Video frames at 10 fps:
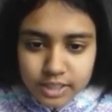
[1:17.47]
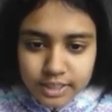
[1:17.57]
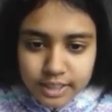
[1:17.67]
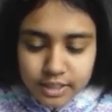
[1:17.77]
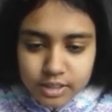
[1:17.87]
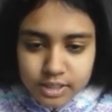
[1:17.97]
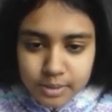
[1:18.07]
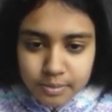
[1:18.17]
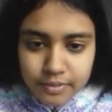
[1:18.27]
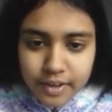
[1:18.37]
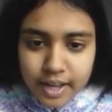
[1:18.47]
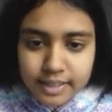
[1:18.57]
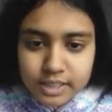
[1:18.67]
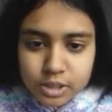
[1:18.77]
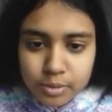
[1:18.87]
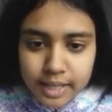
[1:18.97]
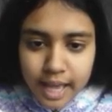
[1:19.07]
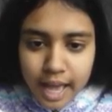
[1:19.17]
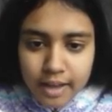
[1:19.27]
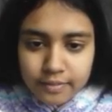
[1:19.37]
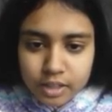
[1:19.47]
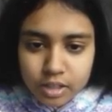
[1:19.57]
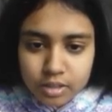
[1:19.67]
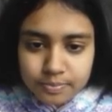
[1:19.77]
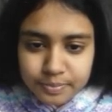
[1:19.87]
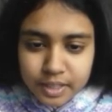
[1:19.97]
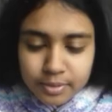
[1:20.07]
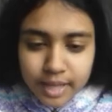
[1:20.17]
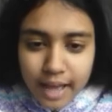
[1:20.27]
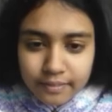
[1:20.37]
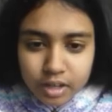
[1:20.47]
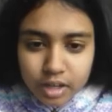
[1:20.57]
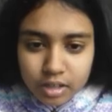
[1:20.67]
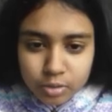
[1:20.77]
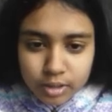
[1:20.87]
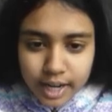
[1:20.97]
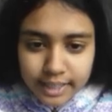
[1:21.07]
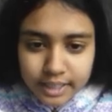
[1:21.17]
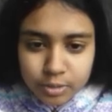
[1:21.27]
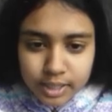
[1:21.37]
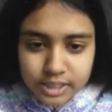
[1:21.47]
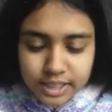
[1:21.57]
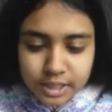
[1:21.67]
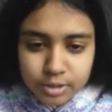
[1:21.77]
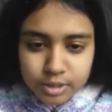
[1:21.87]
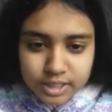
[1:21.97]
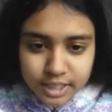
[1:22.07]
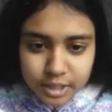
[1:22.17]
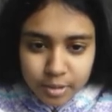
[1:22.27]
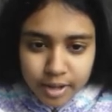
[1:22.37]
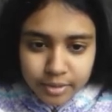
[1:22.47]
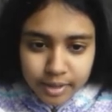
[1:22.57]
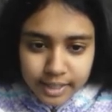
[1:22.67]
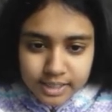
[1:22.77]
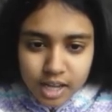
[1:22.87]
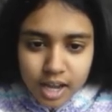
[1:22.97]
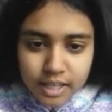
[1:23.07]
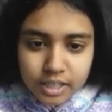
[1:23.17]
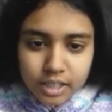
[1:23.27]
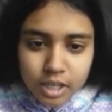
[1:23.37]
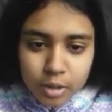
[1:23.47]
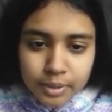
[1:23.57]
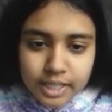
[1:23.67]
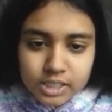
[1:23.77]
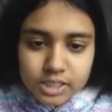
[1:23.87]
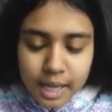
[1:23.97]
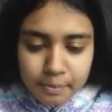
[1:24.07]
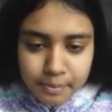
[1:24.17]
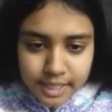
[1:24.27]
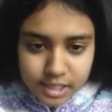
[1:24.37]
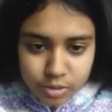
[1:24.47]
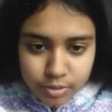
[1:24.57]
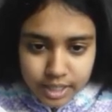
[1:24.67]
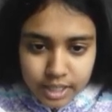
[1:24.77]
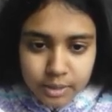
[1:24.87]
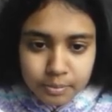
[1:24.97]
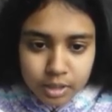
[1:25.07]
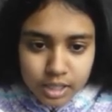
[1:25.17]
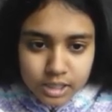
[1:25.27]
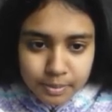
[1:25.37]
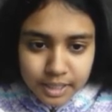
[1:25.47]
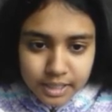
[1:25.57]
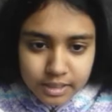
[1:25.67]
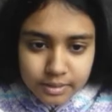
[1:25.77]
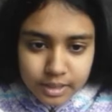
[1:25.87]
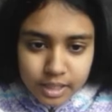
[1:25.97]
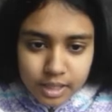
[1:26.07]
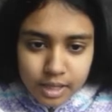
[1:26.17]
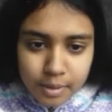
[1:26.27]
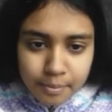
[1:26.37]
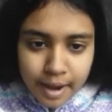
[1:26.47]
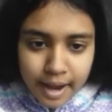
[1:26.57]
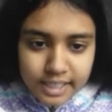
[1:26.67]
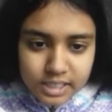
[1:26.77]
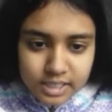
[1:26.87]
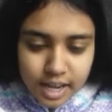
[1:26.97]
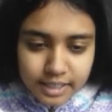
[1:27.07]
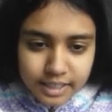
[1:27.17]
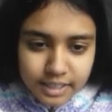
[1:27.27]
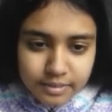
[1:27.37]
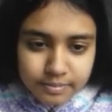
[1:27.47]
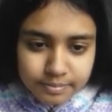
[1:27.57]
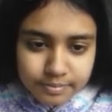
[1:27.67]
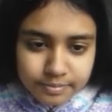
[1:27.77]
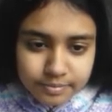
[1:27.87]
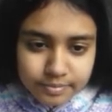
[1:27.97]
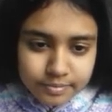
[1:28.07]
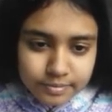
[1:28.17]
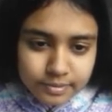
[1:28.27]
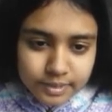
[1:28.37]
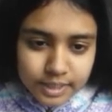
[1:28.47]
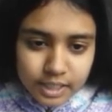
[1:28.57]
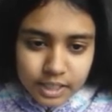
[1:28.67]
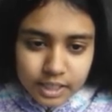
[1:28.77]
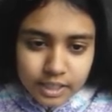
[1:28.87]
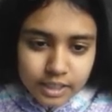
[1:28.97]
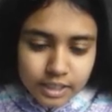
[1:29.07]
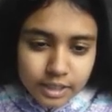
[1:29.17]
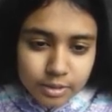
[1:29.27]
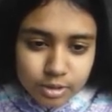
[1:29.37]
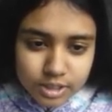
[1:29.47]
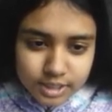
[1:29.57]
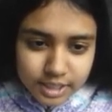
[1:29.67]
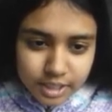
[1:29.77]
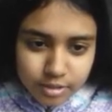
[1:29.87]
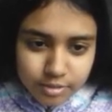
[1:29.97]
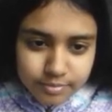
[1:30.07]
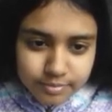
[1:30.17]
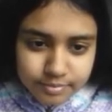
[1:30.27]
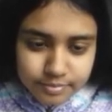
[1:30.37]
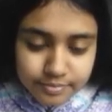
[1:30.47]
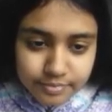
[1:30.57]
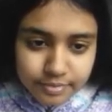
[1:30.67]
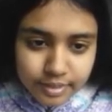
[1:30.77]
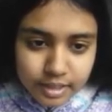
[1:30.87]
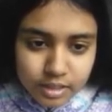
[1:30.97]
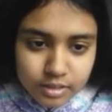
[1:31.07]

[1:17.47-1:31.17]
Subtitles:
So if we just continue to simplify this, so we have our quadratic equation equal to 0 on the right side. We could just get p squared plus p minus 90 equals to 0.